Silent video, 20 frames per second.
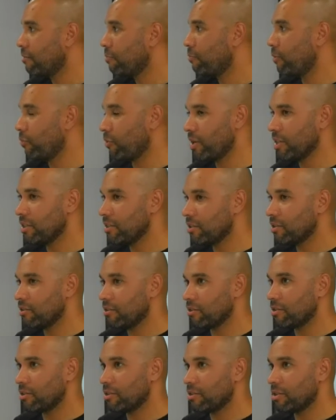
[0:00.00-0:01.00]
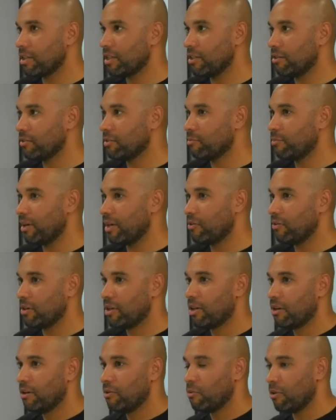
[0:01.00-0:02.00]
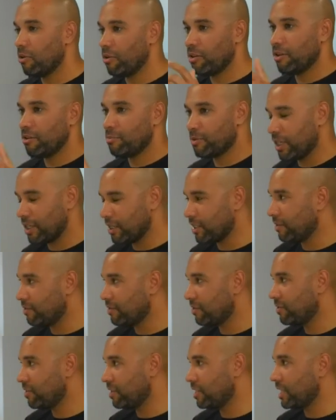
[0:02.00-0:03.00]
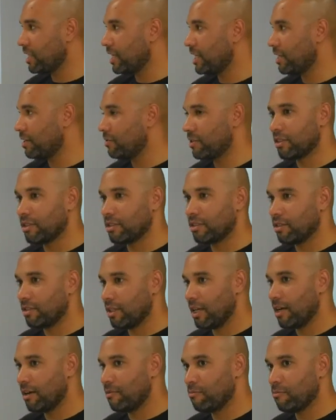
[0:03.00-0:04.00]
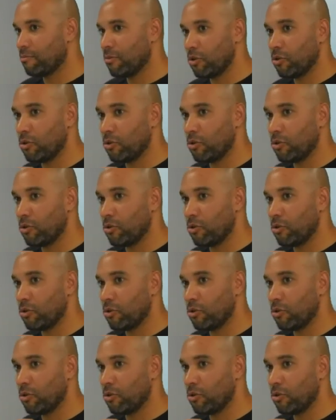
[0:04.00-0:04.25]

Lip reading: But when you talk to CEOs about what are the objectives for the year and who are